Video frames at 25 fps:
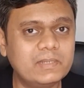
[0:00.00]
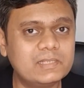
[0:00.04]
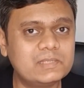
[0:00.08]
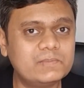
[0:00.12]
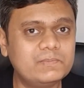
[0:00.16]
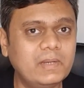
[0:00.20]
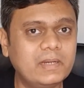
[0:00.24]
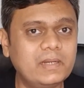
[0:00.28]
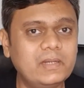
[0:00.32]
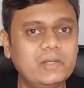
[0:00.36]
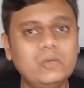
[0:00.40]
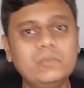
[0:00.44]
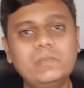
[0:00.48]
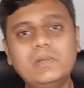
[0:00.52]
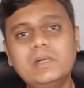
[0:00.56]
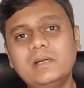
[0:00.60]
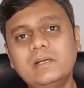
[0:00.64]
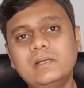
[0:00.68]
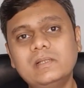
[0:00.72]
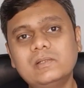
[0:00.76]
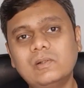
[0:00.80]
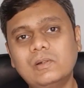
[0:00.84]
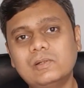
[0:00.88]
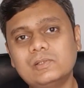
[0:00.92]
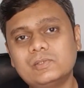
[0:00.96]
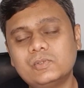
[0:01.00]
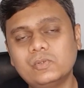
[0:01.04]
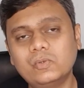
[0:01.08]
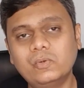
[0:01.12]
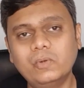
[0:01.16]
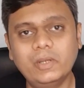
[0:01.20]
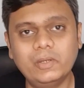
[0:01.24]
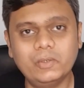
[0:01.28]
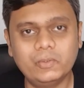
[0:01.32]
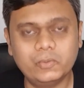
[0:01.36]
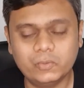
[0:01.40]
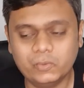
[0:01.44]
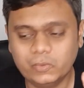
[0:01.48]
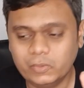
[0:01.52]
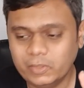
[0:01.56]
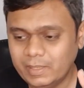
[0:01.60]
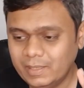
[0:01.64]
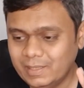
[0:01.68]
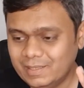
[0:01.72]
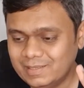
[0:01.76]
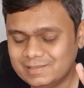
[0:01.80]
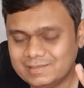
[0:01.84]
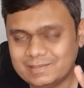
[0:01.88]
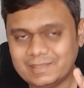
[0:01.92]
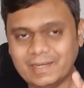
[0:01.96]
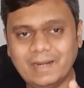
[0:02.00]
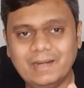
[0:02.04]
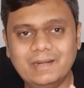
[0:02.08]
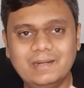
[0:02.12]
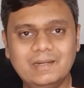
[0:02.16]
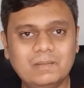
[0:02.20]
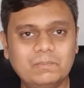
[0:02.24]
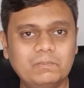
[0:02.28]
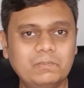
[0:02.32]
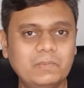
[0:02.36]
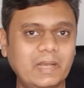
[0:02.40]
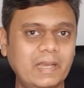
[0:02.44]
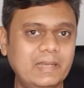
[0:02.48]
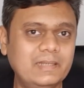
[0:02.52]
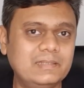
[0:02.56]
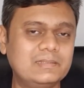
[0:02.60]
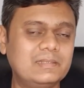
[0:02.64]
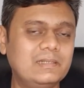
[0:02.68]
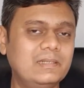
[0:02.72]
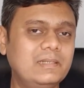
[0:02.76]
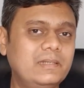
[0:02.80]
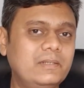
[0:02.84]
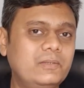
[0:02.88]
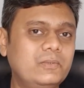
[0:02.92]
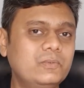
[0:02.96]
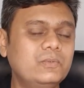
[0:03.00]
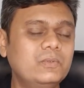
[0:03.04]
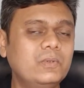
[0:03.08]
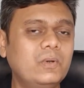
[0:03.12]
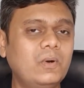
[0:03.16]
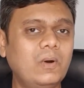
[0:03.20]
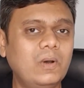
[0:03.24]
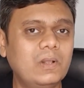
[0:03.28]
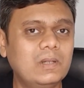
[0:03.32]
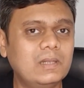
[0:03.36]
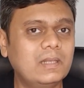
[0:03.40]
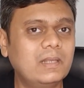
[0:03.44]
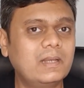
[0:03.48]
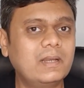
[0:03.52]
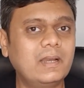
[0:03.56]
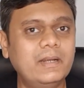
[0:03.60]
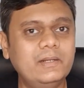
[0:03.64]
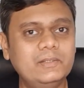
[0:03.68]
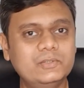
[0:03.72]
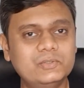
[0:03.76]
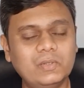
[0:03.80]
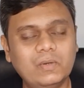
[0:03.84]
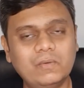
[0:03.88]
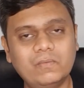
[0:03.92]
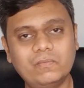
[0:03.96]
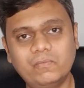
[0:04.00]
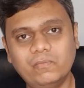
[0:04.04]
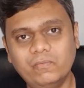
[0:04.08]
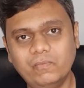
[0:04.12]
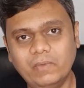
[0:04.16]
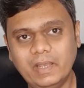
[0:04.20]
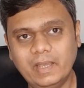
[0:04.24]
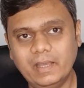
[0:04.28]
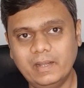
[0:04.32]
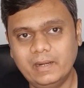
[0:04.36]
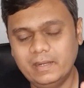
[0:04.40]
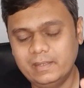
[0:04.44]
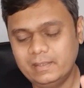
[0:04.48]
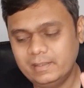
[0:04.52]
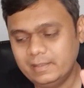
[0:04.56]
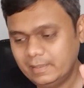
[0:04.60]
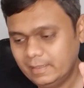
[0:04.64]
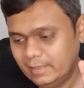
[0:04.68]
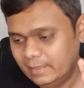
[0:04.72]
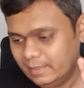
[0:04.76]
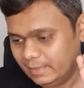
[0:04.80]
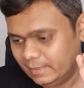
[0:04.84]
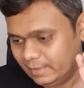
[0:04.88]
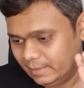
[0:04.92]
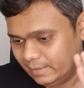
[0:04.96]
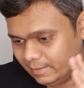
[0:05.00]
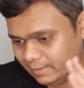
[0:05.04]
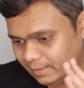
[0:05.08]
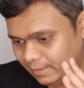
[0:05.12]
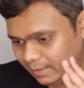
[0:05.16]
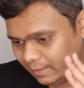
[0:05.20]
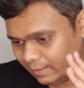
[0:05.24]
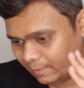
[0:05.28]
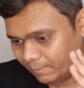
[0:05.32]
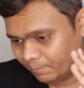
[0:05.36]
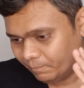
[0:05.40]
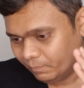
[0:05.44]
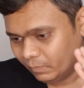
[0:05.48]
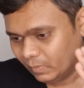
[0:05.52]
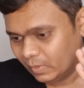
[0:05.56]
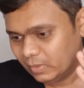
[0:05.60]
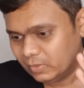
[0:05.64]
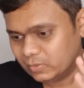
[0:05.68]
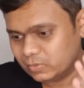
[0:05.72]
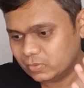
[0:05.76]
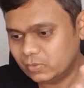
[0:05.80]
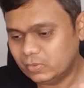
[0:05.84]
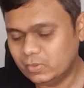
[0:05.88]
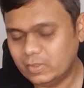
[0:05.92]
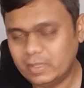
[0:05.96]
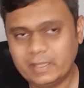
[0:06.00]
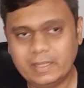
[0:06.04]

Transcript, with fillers: perspective but it is also going to stand up nicely to all the kinds of wear and tear so